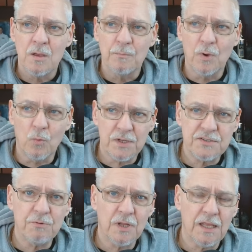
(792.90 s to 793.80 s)
But
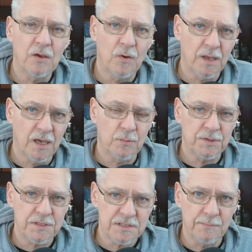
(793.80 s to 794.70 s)
what's really going on
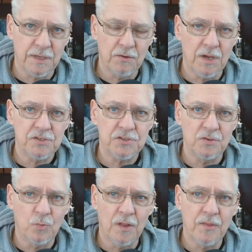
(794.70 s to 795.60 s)
with this
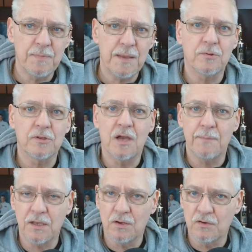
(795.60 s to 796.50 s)
immigration? Well, the people
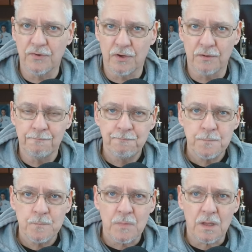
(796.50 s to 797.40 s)
coming over,
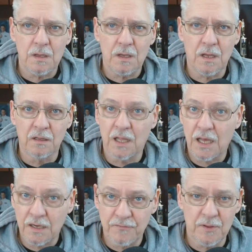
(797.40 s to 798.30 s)
a
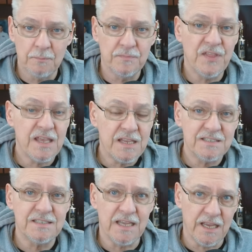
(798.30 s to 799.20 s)
lot of them
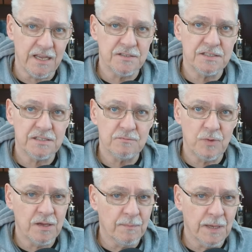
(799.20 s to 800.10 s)
these days,
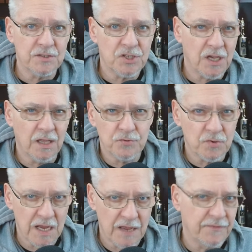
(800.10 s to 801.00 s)
we hear about child
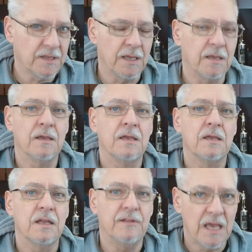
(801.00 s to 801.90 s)
trafficking,
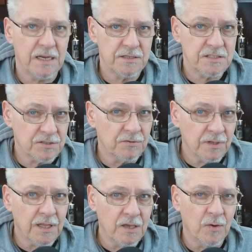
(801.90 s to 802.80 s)
and that is
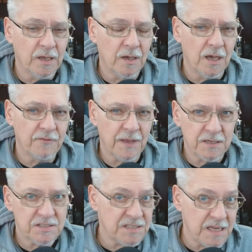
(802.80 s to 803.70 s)
certainly going on. In
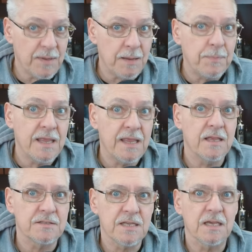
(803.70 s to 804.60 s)
fact,
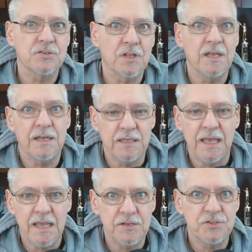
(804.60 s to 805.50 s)
CBP is actually
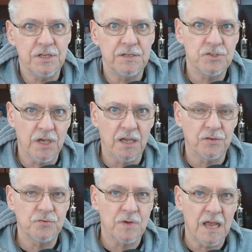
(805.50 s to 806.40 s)
engaged in
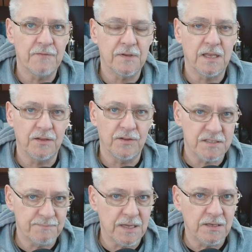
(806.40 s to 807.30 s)
child trafficking.
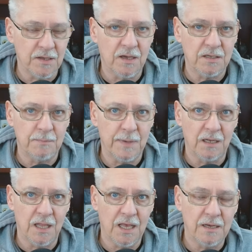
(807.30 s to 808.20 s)
That's being talked about a
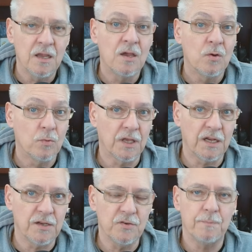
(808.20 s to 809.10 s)
lot. We're going
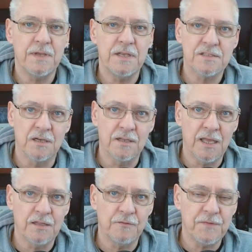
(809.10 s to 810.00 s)
to do a piece on
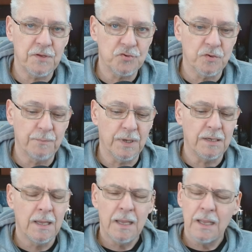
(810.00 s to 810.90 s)
that in the future.
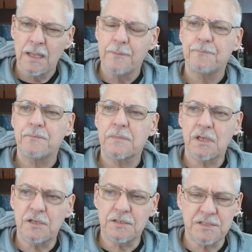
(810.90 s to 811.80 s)
But
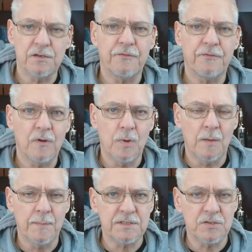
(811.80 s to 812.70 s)
consider for a
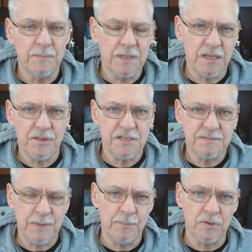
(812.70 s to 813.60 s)
moment, so many of these
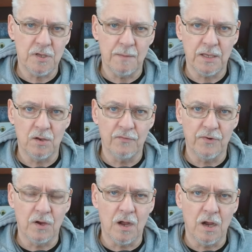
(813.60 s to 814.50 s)
people coming
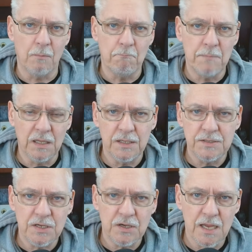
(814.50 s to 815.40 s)
over are
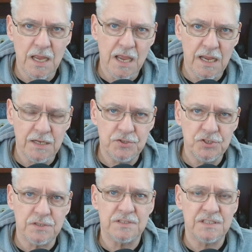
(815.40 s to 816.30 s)

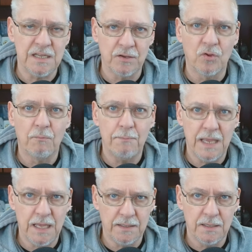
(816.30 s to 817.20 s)
military-aged single
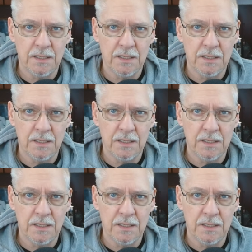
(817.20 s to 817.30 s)
men.